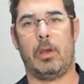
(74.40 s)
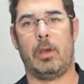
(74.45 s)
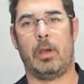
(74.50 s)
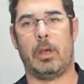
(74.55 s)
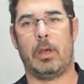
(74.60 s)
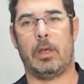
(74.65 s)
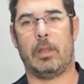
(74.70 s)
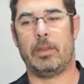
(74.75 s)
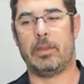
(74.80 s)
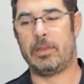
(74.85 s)

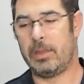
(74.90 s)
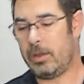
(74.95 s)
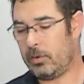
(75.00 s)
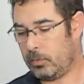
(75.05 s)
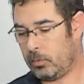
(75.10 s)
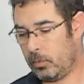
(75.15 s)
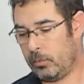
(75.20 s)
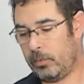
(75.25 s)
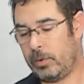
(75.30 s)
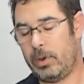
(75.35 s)
These were
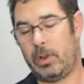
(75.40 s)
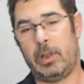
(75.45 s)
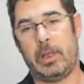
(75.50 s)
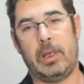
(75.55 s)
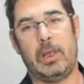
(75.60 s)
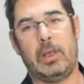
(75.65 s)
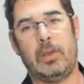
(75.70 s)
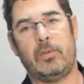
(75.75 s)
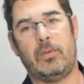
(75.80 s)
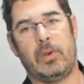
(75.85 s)
real
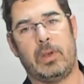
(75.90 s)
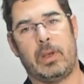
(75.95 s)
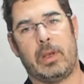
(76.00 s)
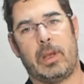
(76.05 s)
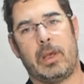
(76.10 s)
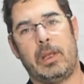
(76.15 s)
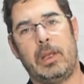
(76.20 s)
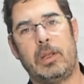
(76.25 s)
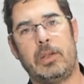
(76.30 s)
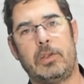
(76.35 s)
easy and
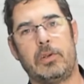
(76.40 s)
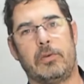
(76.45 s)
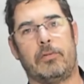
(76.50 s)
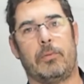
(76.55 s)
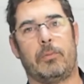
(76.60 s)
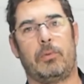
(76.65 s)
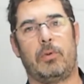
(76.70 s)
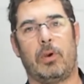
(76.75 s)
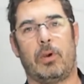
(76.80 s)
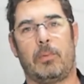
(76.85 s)
each of them
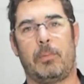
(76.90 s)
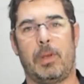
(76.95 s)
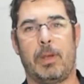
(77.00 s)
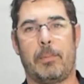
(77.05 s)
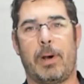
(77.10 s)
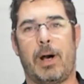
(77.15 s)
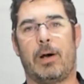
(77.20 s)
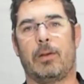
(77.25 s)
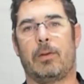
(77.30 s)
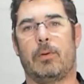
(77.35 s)
took me
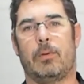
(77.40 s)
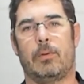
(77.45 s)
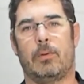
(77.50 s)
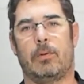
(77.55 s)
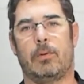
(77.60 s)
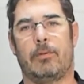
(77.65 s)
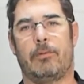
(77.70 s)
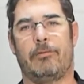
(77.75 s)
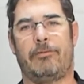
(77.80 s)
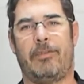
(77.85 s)
about
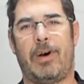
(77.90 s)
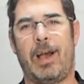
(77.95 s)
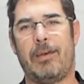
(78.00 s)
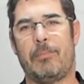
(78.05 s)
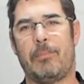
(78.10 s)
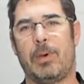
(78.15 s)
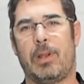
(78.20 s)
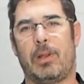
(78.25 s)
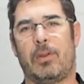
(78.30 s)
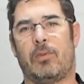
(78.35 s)
five
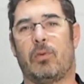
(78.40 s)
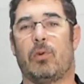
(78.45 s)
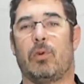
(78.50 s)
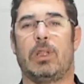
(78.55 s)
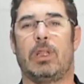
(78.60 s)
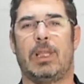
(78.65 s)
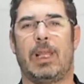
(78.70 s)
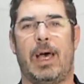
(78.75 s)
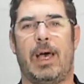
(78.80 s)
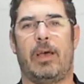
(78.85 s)
minutes or
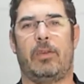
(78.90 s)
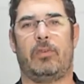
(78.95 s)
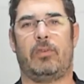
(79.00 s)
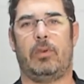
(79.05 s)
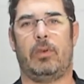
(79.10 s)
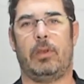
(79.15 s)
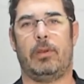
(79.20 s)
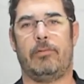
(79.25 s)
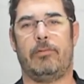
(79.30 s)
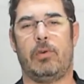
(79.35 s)
less
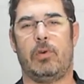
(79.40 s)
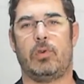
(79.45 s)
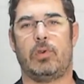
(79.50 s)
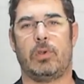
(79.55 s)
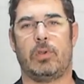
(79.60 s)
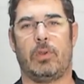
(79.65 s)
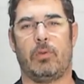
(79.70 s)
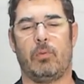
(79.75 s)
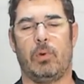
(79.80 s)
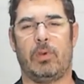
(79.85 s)
in Fusion
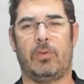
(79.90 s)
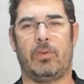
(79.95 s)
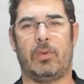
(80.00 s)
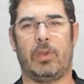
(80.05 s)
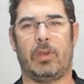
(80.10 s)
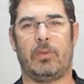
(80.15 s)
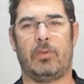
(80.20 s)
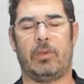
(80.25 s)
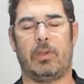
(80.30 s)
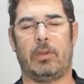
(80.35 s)

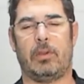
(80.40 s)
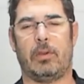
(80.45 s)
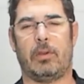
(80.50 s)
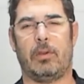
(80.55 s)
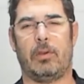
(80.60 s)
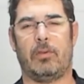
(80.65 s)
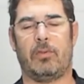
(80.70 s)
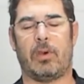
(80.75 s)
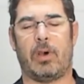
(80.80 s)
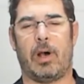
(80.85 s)
360 to
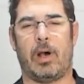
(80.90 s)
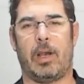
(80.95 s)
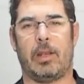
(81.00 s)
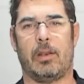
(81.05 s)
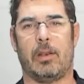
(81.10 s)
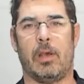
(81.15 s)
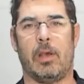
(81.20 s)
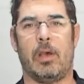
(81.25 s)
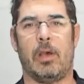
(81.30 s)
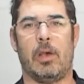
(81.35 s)
design.
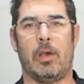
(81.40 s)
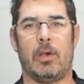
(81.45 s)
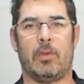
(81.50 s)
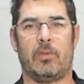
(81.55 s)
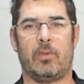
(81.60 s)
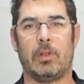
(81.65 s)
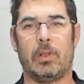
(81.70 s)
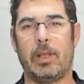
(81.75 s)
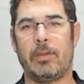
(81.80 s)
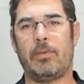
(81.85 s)
So
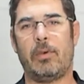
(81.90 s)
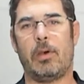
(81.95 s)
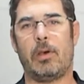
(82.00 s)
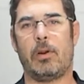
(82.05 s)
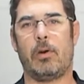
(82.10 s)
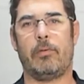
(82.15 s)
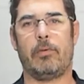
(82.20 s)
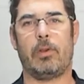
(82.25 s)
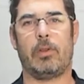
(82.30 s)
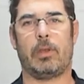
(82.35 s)
let's head
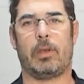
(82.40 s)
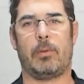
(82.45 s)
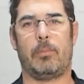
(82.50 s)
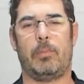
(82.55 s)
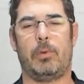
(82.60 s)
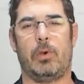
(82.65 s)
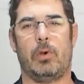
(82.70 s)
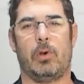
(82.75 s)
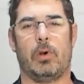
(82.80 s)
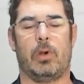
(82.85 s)
over to the
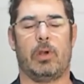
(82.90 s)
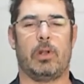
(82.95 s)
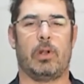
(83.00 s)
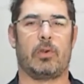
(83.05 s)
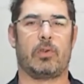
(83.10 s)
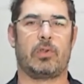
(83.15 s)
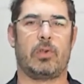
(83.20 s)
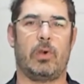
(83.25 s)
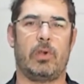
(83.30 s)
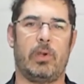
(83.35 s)
computer and I'll
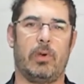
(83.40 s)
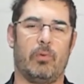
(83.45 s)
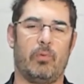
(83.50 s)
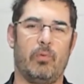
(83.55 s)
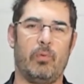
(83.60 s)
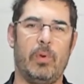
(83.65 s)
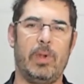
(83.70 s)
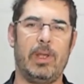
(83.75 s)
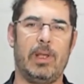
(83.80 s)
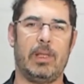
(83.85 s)
show you
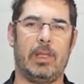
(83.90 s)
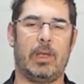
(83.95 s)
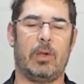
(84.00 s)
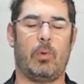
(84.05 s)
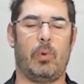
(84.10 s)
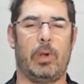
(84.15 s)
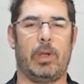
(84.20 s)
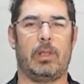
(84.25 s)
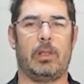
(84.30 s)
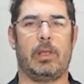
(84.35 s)
really
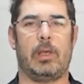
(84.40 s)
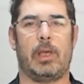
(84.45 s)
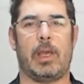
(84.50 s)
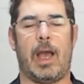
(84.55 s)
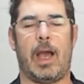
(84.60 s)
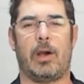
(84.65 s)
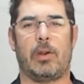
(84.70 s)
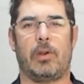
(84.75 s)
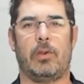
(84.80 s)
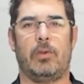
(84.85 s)
quickly
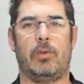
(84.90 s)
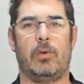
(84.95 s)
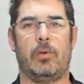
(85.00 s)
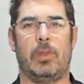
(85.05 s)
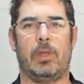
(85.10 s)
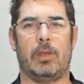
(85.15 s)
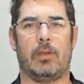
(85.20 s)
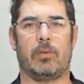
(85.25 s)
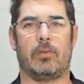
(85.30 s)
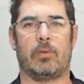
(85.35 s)
how to do
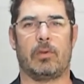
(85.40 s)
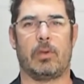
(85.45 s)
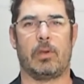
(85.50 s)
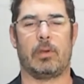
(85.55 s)
these.